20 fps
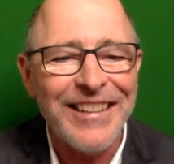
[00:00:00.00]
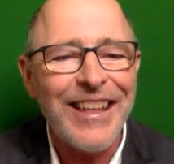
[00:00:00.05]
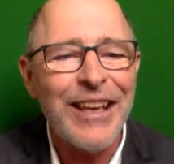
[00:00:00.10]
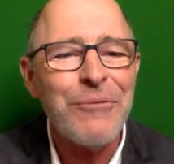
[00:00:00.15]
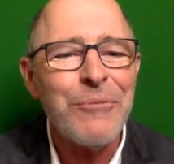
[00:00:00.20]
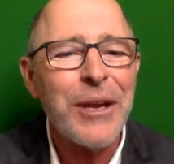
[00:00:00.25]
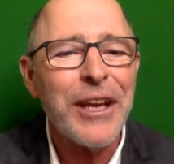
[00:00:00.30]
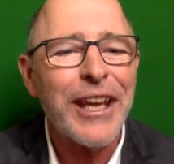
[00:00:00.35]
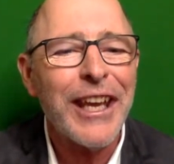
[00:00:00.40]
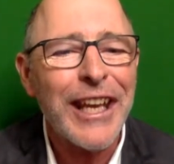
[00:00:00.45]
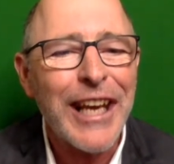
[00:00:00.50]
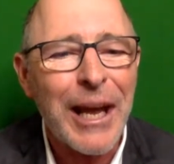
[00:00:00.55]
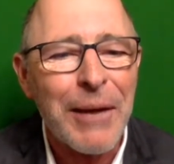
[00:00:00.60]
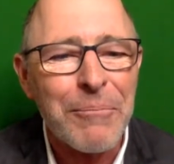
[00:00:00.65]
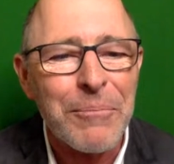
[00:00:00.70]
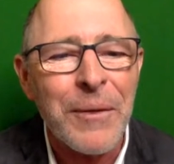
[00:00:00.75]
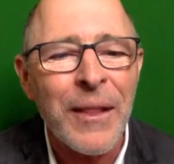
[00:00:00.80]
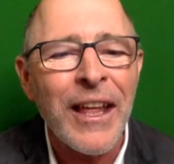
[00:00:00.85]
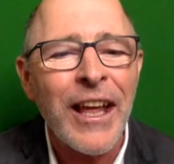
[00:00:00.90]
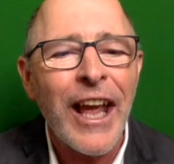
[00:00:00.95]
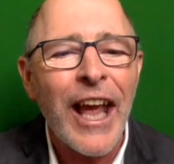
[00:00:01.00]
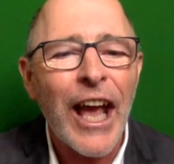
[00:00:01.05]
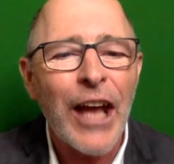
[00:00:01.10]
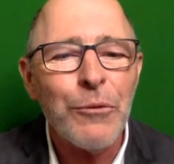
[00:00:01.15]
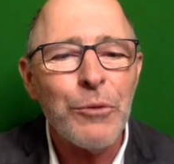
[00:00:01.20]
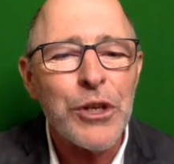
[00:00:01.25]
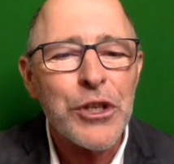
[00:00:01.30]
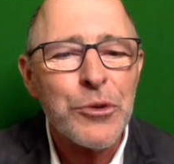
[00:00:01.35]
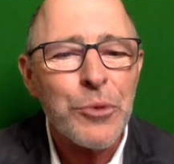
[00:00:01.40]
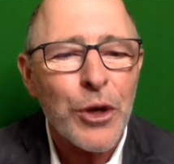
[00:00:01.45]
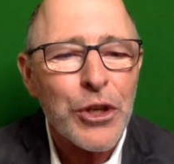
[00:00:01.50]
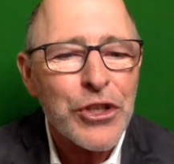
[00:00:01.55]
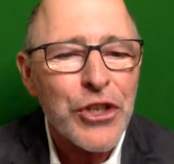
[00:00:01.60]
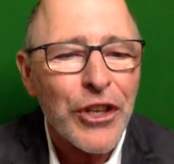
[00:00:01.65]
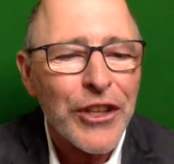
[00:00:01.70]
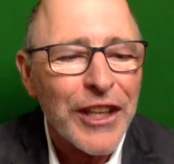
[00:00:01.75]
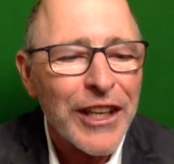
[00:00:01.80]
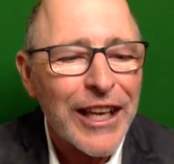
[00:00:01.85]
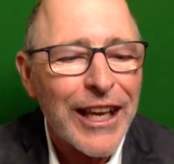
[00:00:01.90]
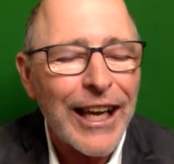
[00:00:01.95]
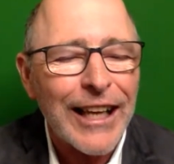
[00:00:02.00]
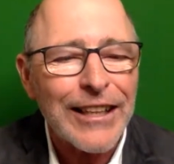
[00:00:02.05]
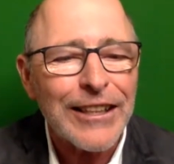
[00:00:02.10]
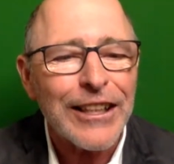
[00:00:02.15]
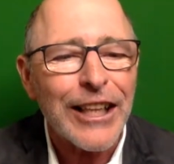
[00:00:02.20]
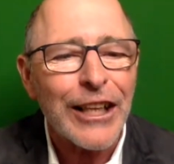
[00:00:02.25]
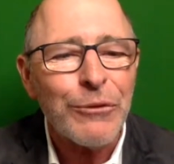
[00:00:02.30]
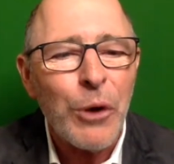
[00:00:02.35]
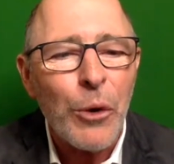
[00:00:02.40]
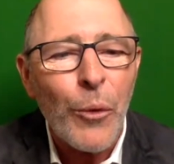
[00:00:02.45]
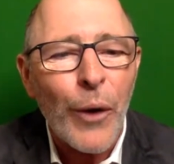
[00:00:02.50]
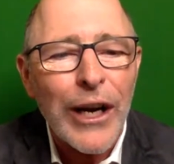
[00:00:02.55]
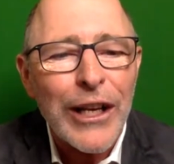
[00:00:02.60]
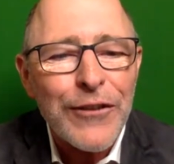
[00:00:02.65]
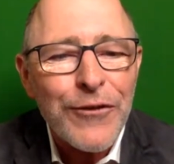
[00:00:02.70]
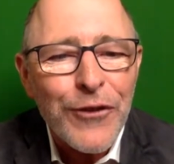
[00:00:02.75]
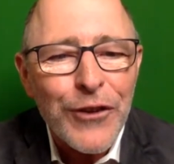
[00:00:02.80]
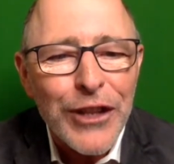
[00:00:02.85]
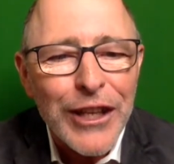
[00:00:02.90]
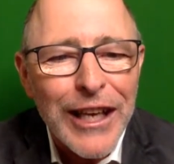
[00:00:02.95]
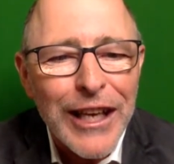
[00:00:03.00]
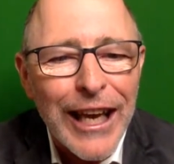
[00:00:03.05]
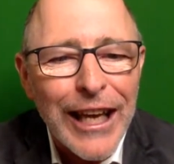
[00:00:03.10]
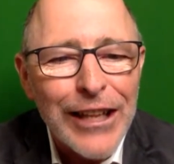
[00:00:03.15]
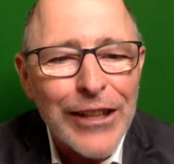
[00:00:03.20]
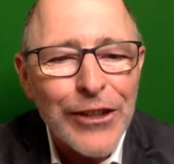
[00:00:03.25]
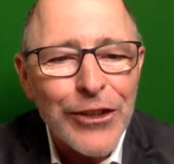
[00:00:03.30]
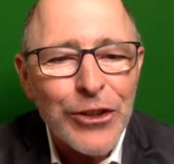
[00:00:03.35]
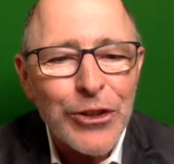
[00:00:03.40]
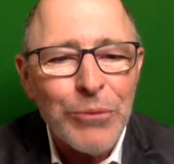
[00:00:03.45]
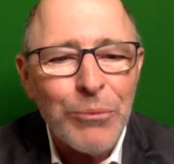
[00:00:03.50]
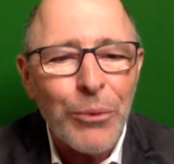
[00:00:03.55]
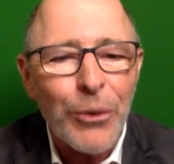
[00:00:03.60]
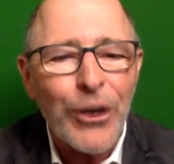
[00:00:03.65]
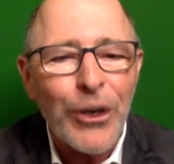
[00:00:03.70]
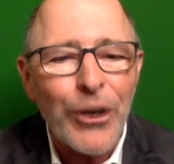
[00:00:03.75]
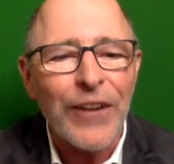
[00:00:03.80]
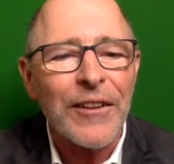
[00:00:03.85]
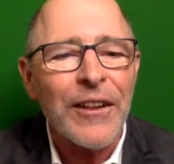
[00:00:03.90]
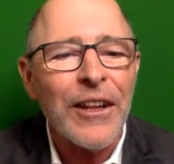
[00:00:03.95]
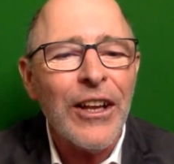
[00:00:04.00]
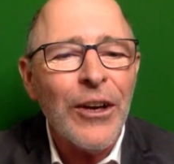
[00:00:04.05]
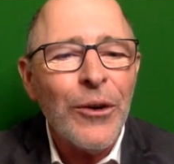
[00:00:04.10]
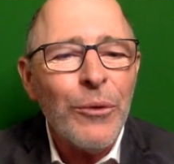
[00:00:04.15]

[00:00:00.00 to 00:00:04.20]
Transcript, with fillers: then we get up and we switch on the kettle and we wait for the kettle to boil.